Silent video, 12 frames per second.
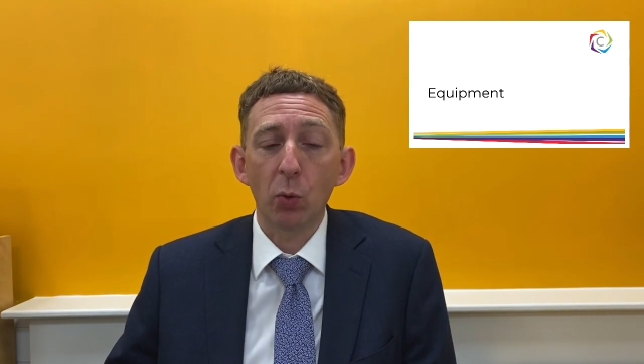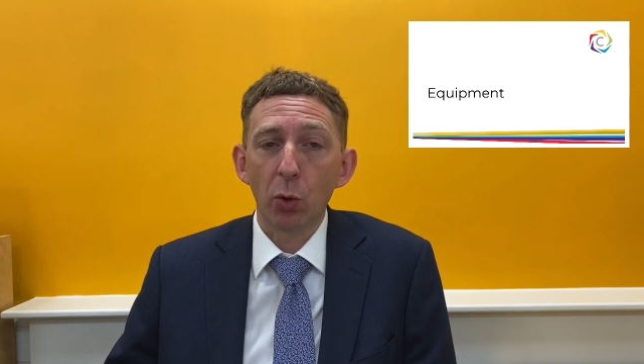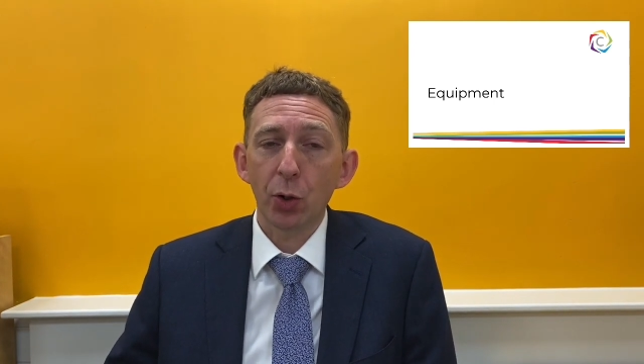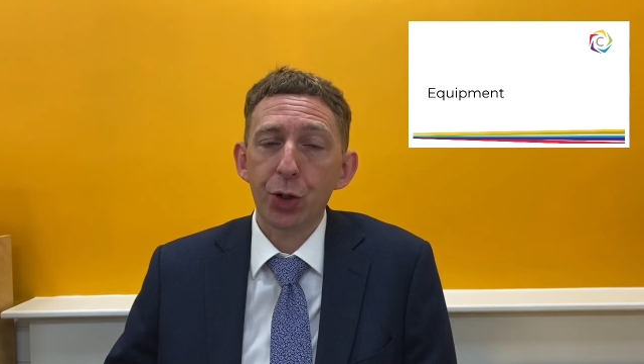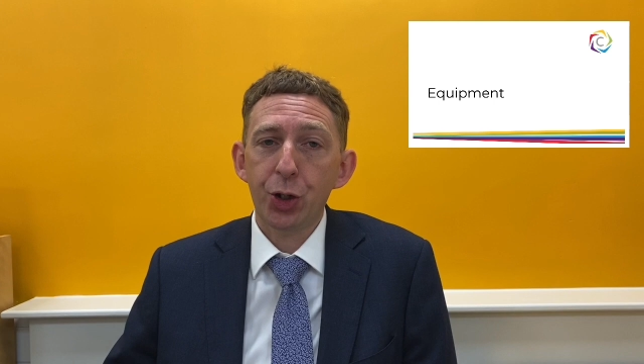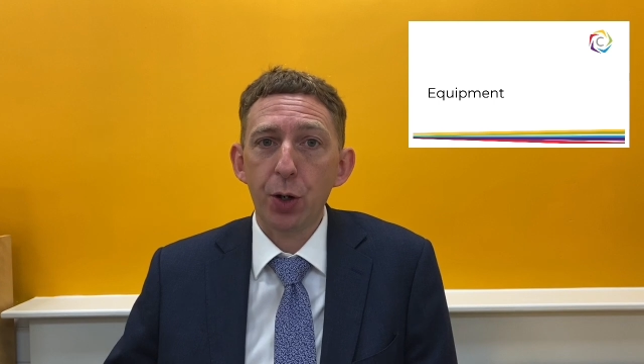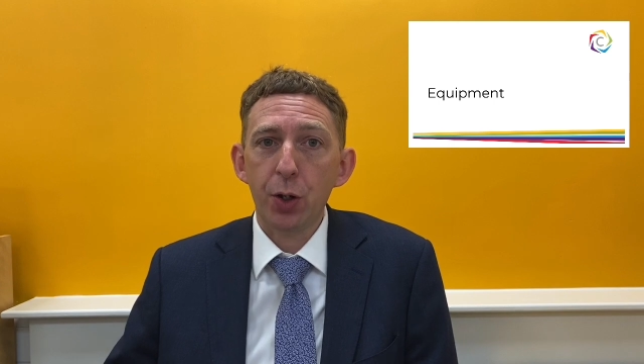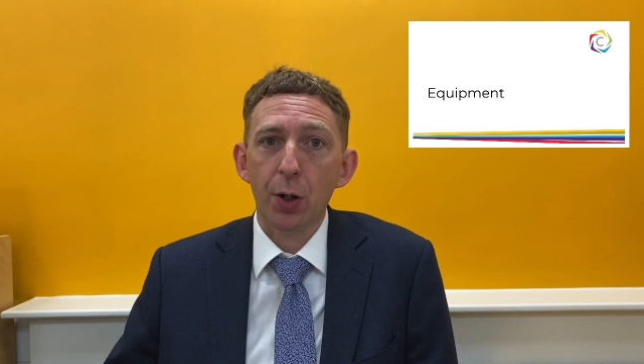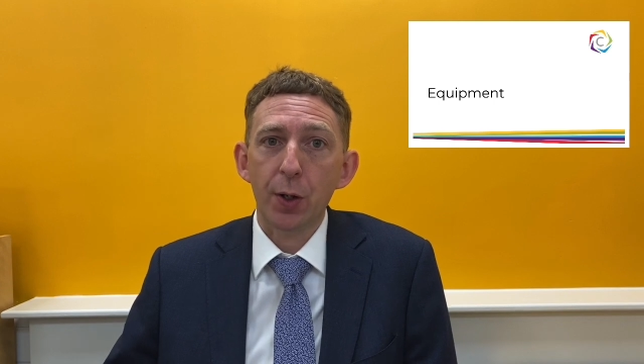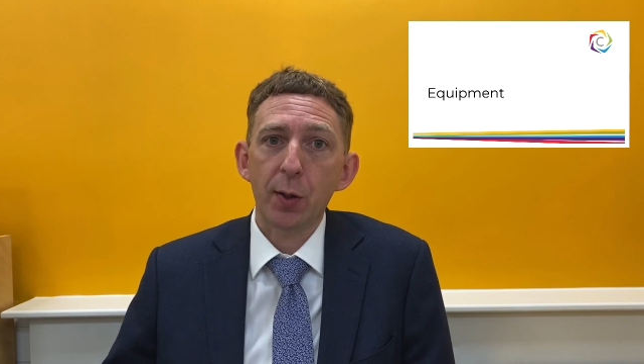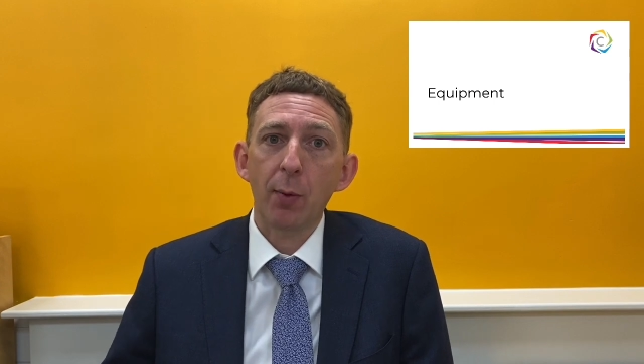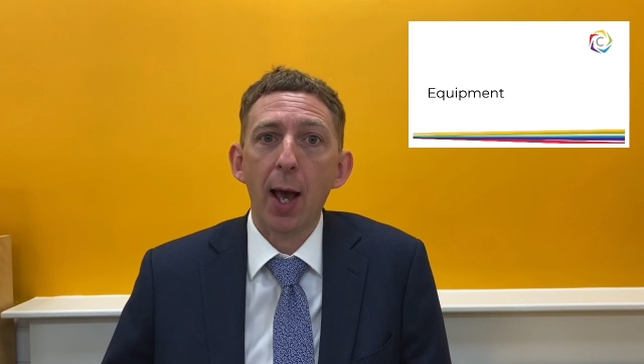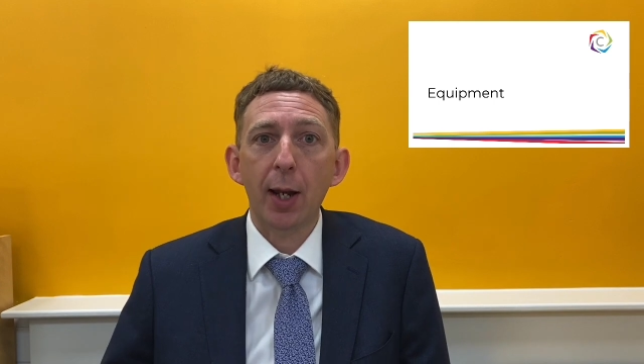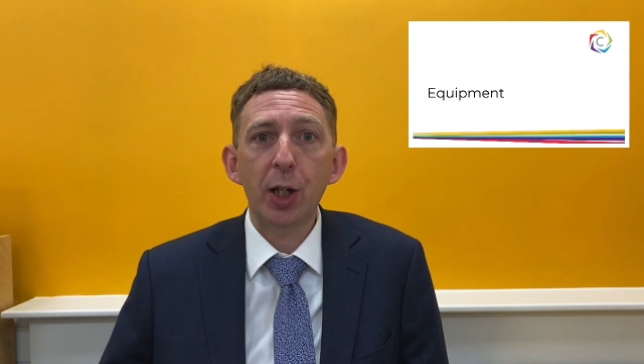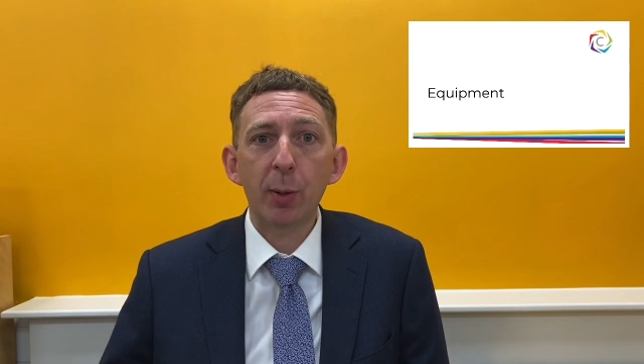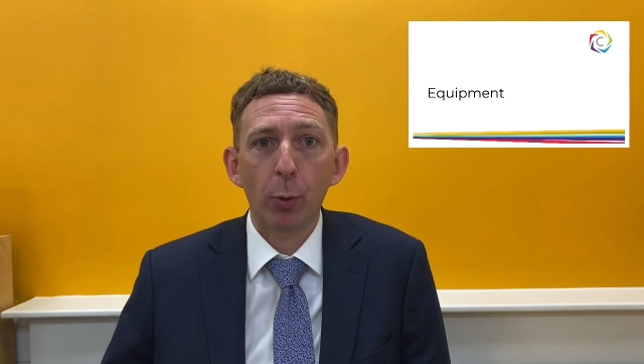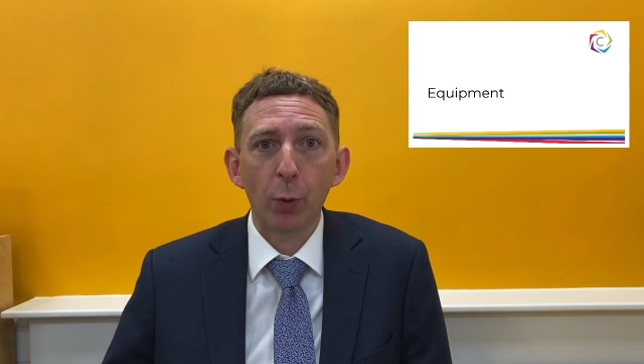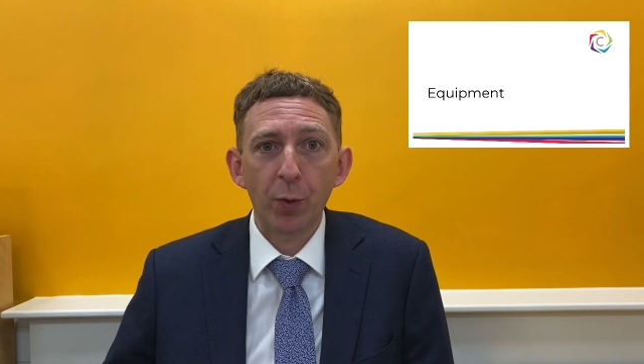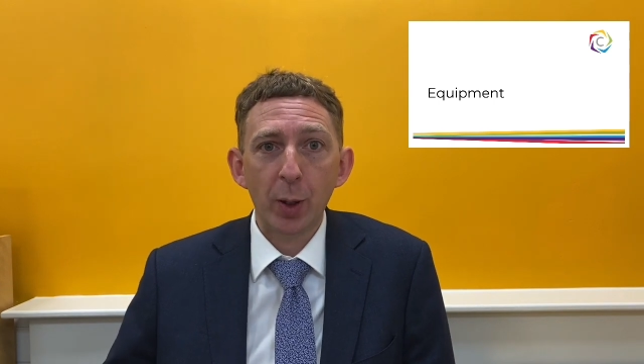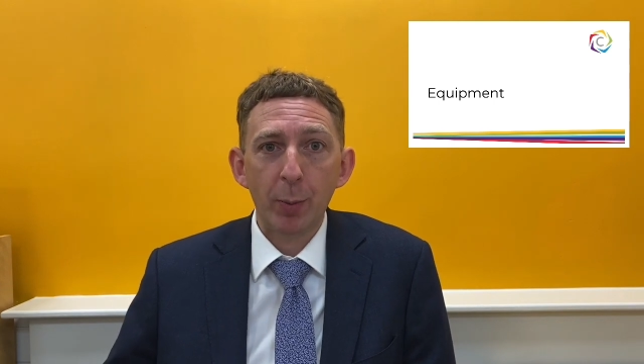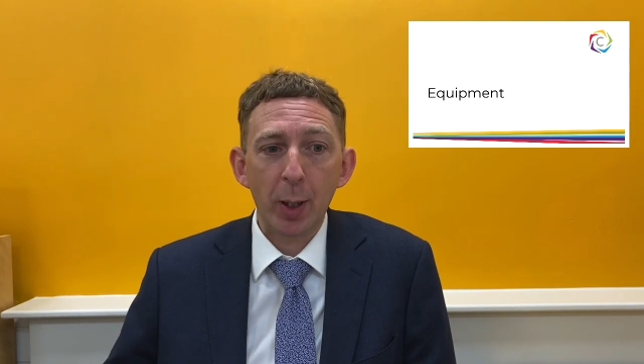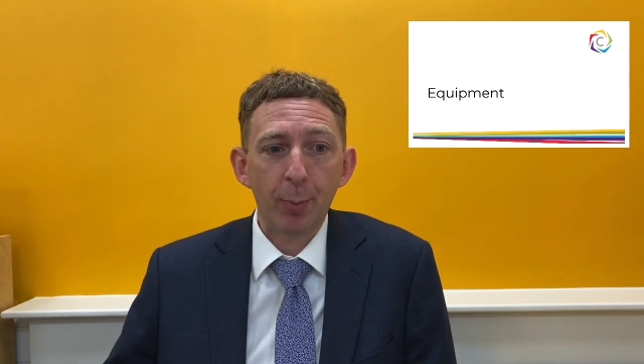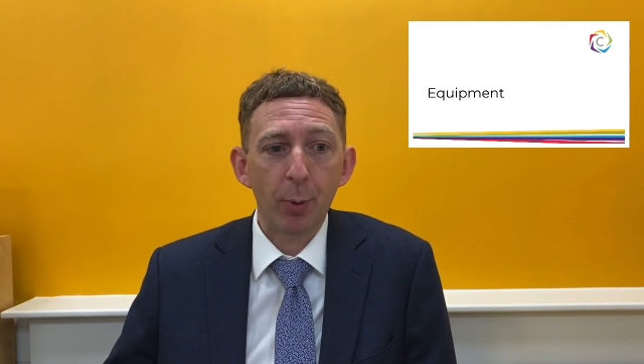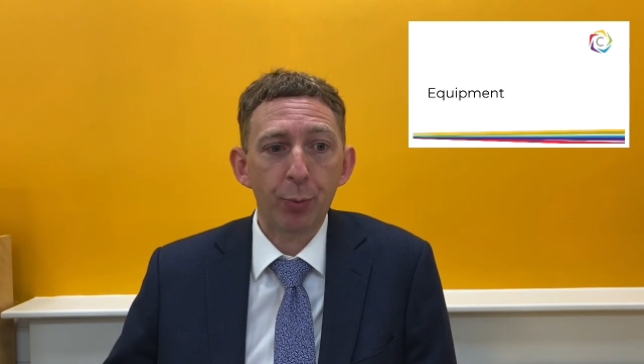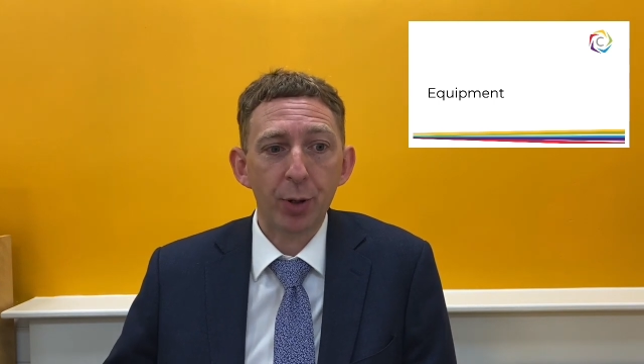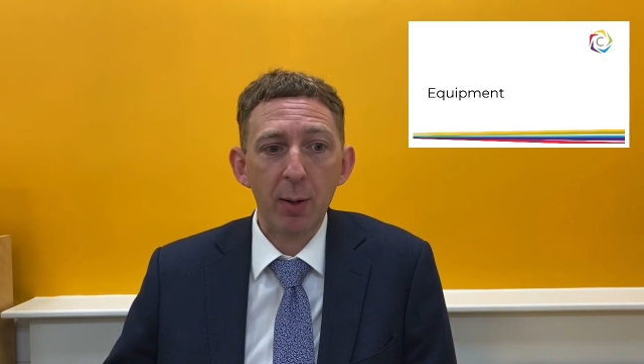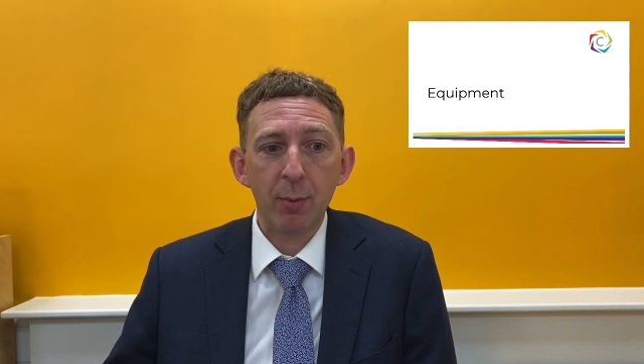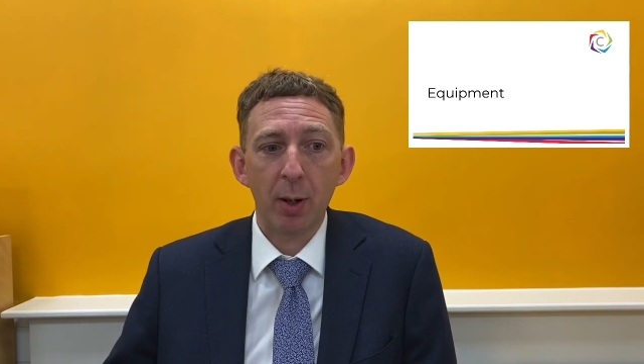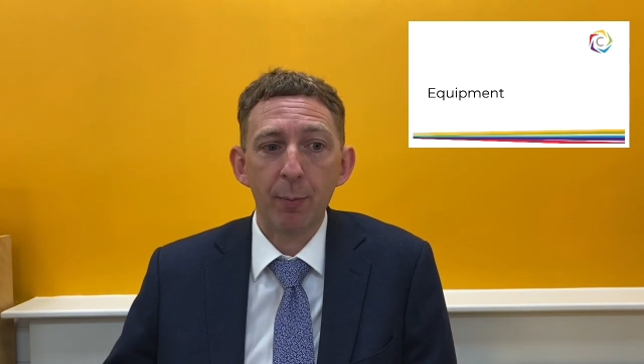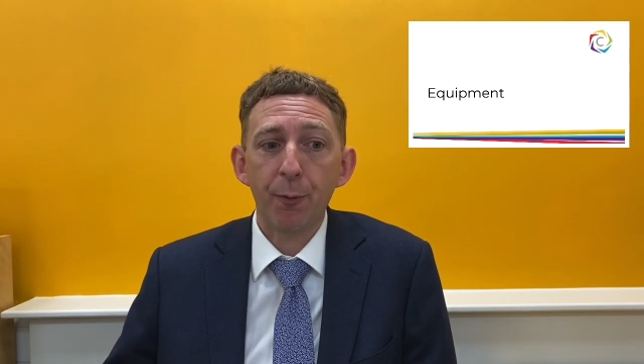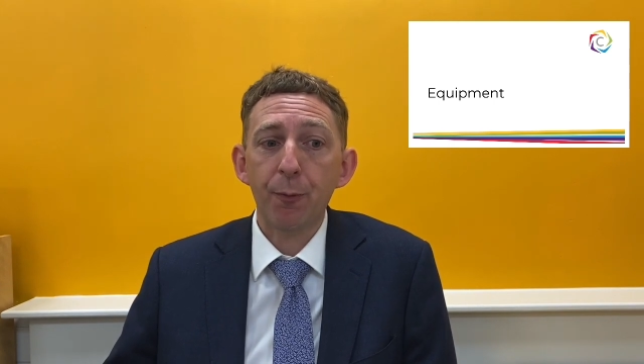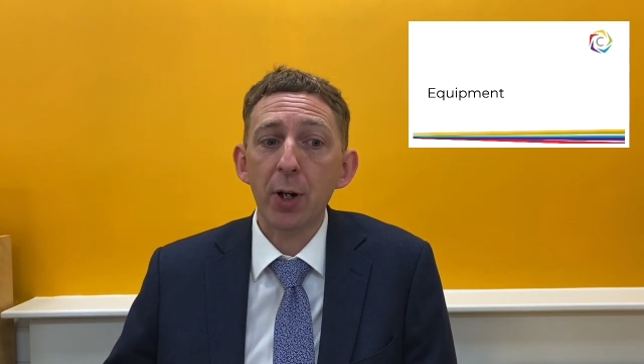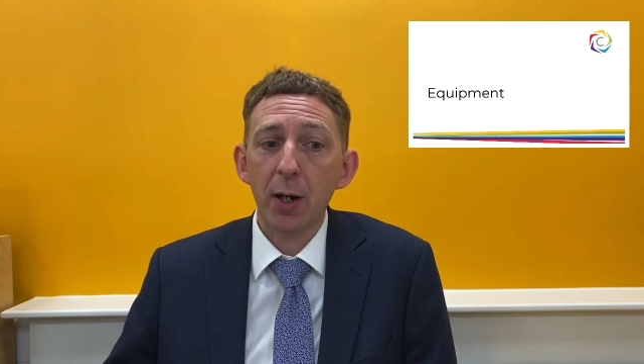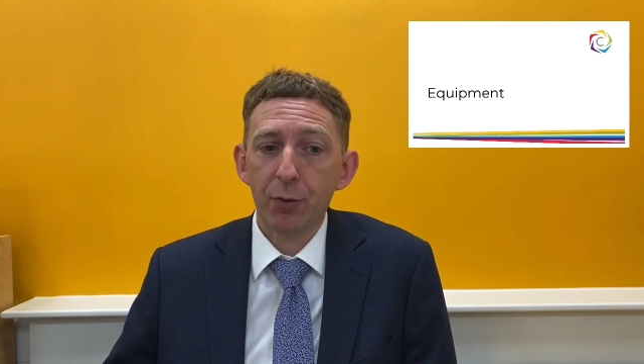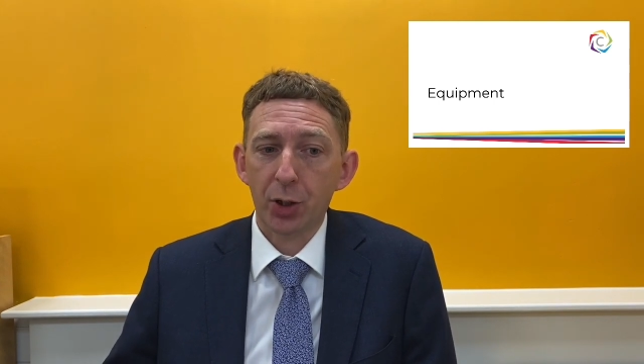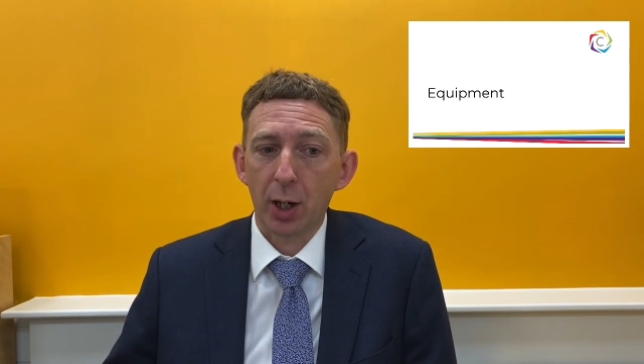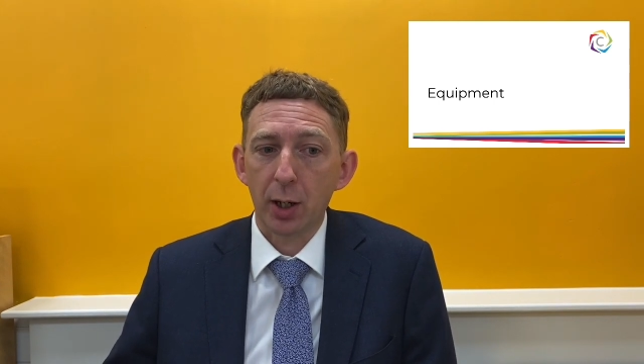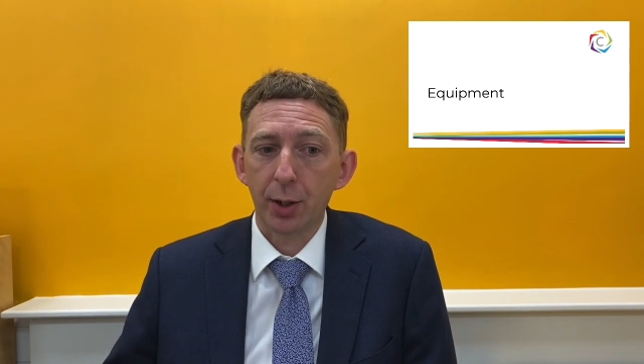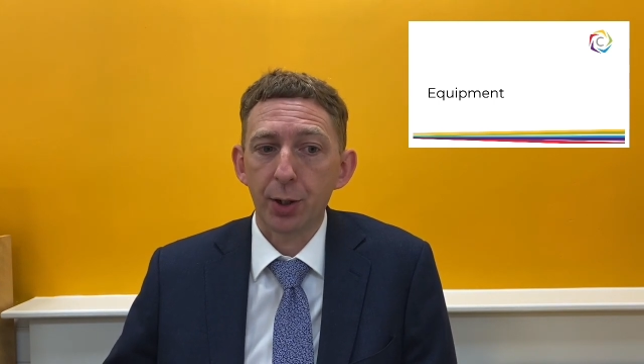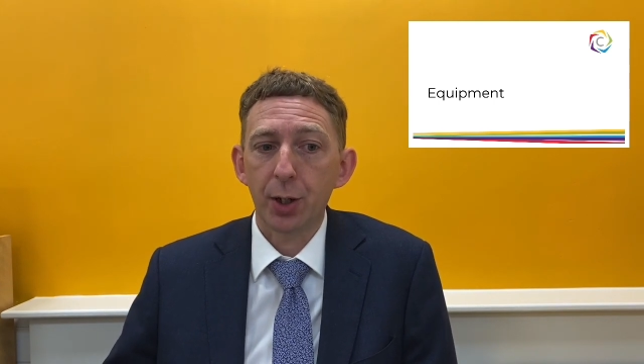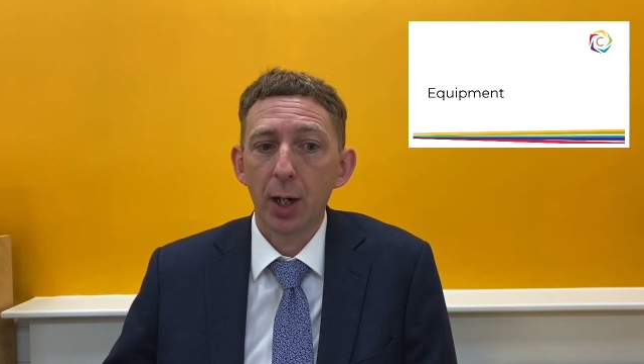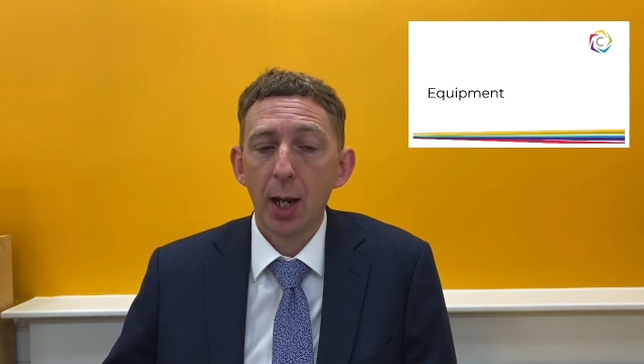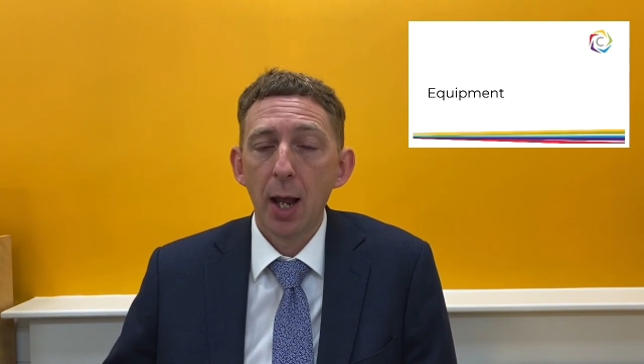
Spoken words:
all students who are eligible for the pupil premium free of charge